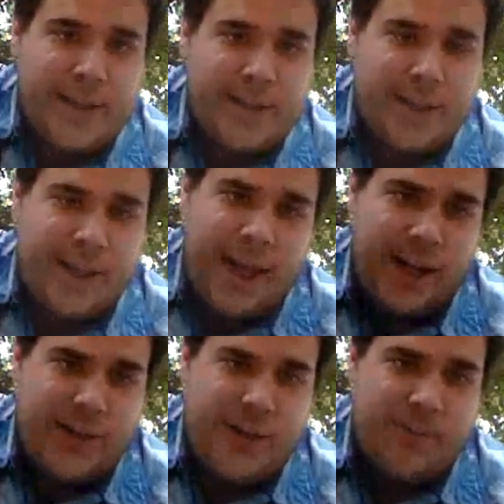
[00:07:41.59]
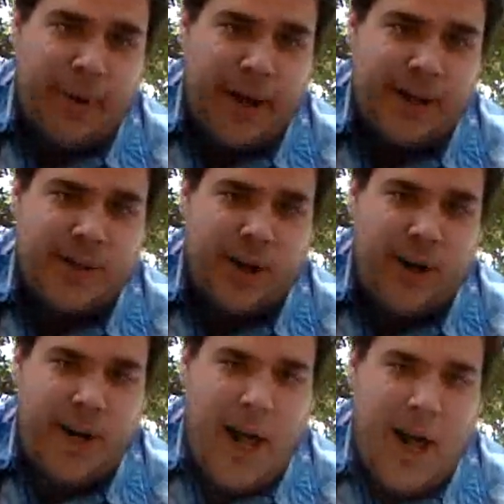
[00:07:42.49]
to the engine based
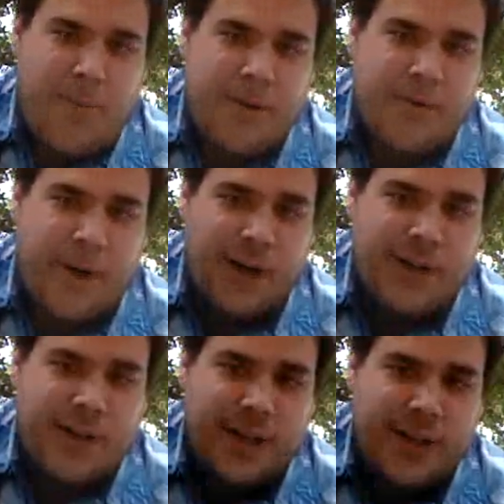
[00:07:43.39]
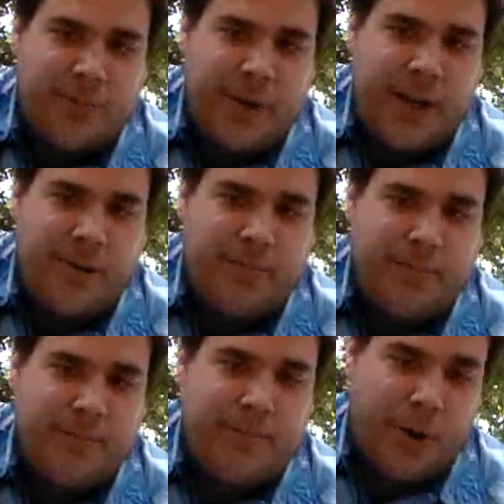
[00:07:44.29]
on how much voltage is being
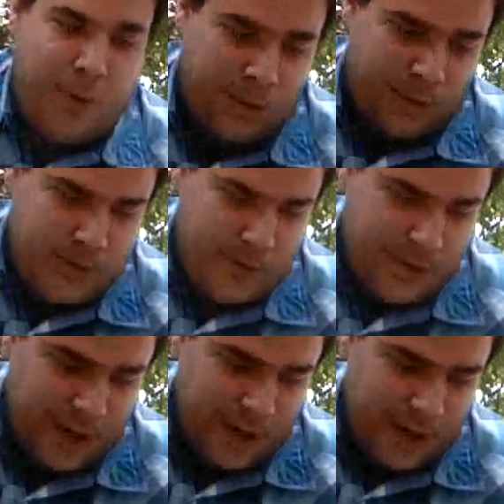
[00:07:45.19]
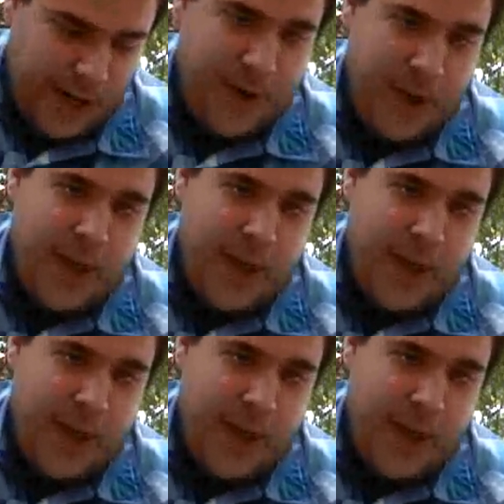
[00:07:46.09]
pulled. Okay?